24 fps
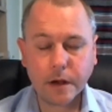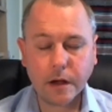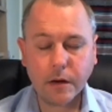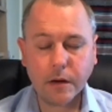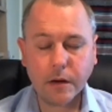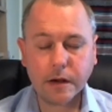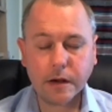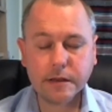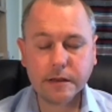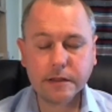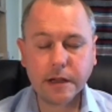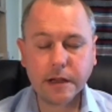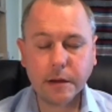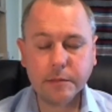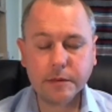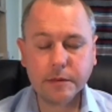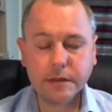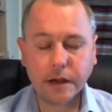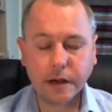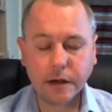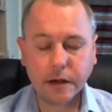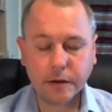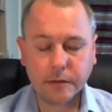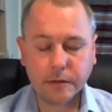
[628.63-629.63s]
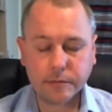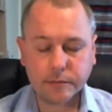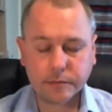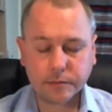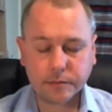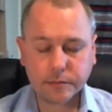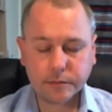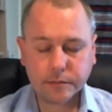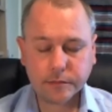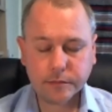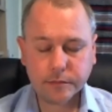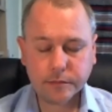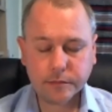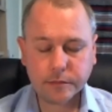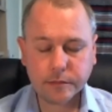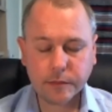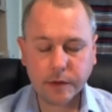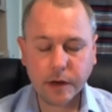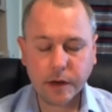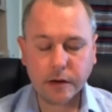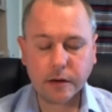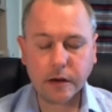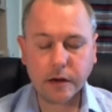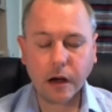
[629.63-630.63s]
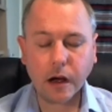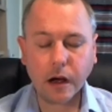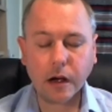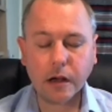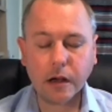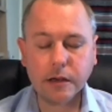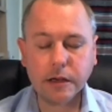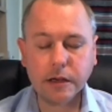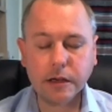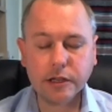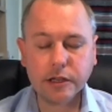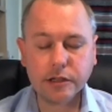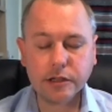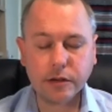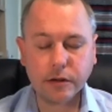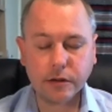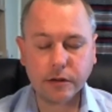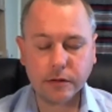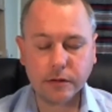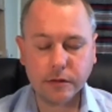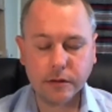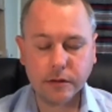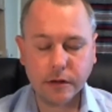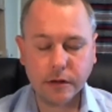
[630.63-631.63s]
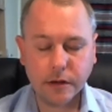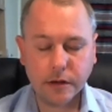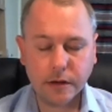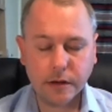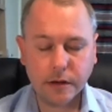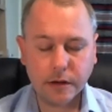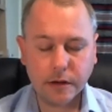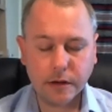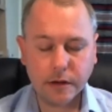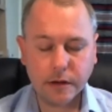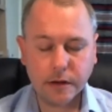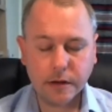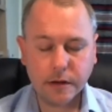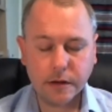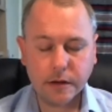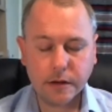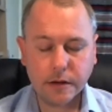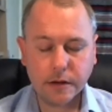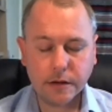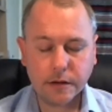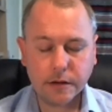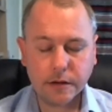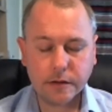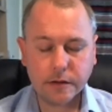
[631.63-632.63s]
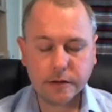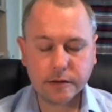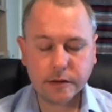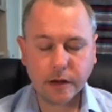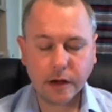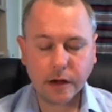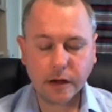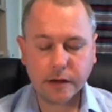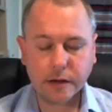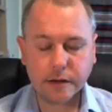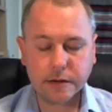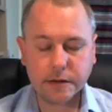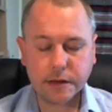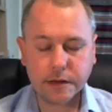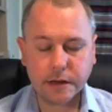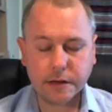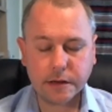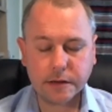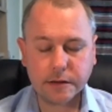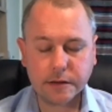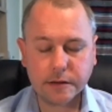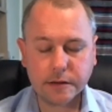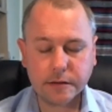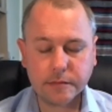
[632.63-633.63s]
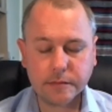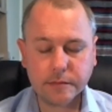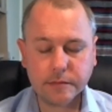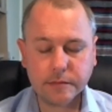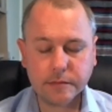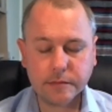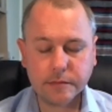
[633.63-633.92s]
how accepting and unconditional the silence is.